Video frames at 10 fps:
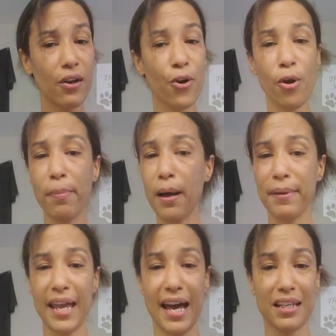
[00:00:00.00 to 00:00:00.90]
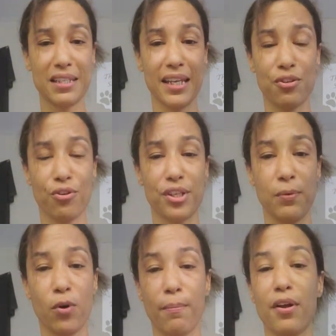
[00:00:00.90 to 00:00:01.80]
or your puppy had a standard
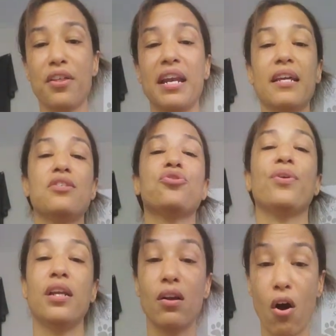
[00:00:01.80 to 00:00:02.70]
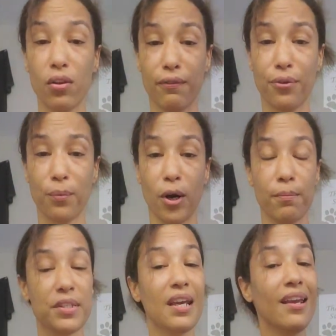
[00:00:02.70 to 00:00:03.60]
dewormer that it has treated all of the
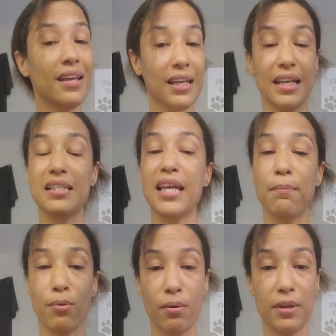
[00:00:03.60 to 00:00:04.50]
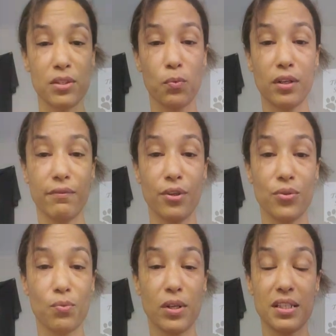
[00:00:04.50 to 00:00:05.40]
worms, and tapeworm is one of
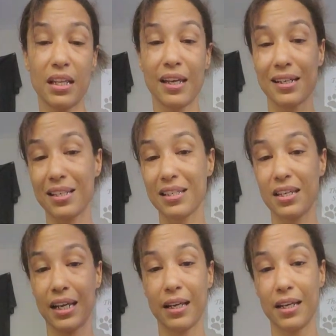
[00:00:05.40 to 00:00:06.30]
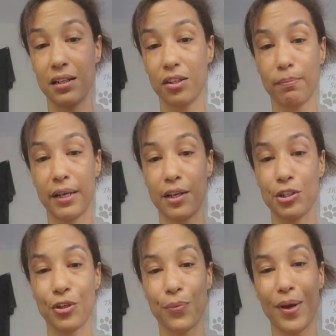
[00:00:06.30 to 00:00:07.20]
those ones that likes to sneak in a little bit
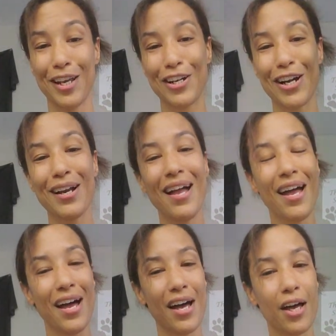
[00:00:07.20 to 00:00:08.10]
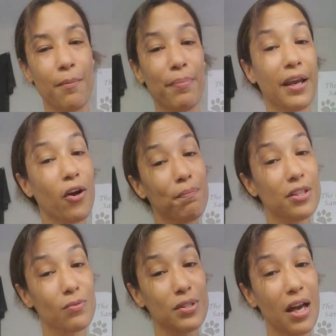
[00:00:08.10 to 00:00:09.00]
under the radar. But I hope
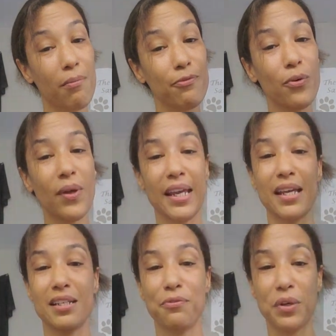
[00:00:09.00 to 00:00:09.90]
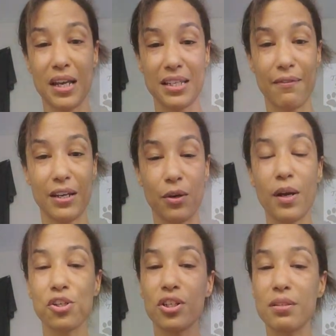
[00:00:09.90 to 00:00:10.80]
this was helpful, and if you guys have any
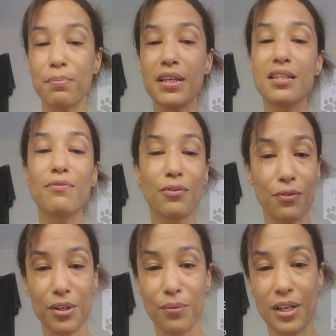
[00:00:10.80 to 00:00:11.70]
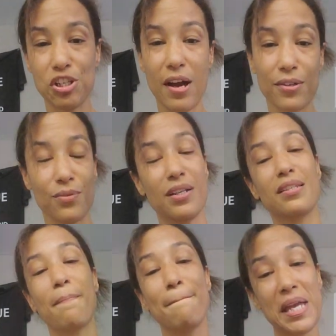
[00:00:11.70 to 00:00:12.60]
questions, please feel free to reach out to
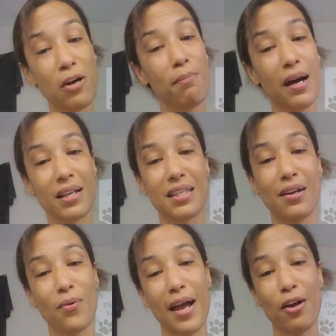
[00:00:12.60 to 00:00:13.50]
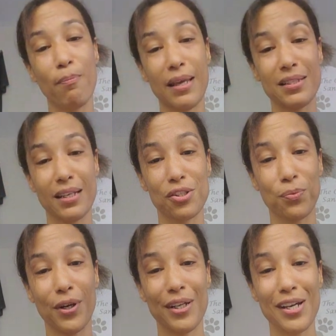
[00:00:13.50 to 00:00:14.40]
us at
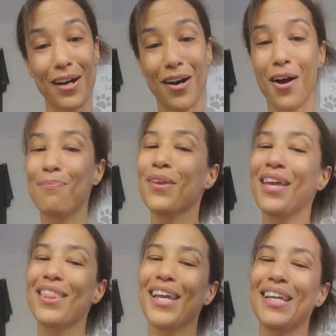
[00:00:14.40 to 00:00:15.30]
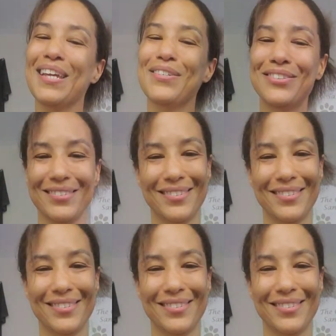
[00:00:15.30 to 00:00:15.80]
mailbox@ohiopetsanctuary.com. Thank you.